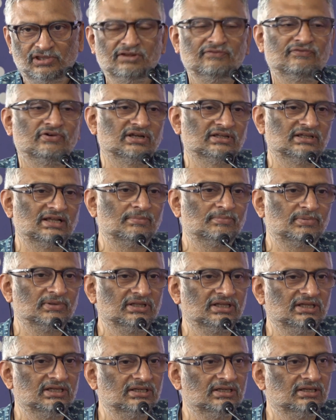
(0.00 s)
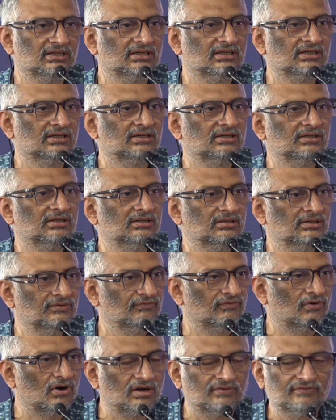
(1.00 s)
For example, the
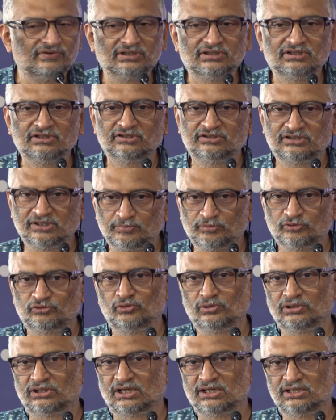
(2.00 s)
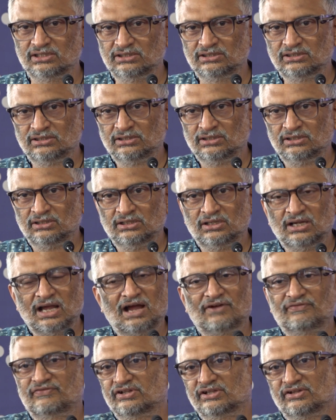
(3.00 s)
war with Tipu Sultan,
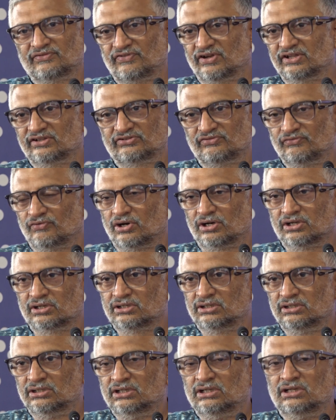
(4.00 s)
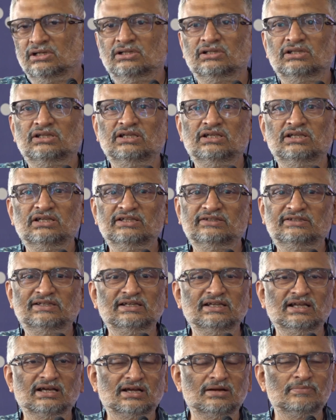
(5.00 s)
after the first war, the East
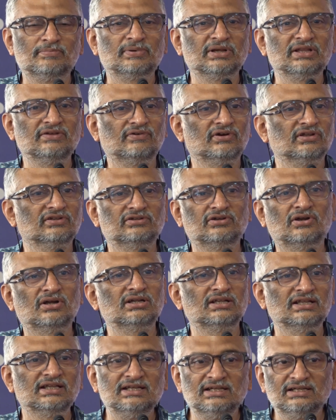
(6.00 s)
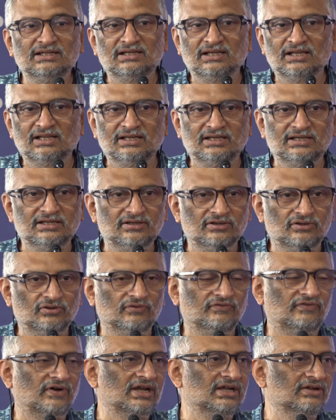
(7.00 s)
India Company was not inclined
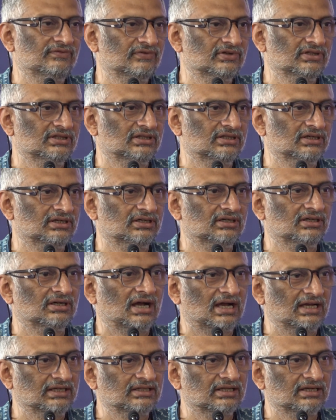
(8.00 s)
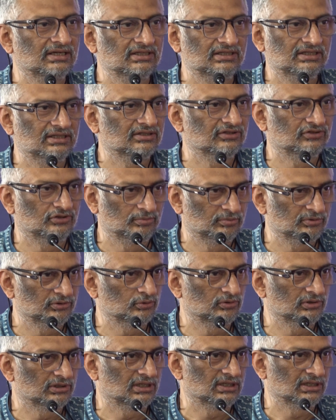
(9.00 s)
to fight with Hyder Ali and Tipu
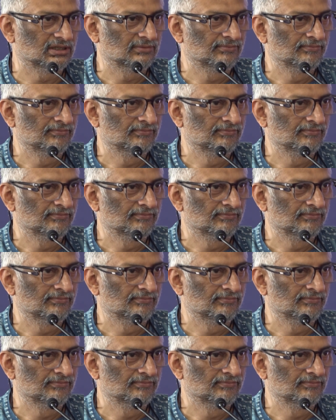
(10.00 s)
Sultan.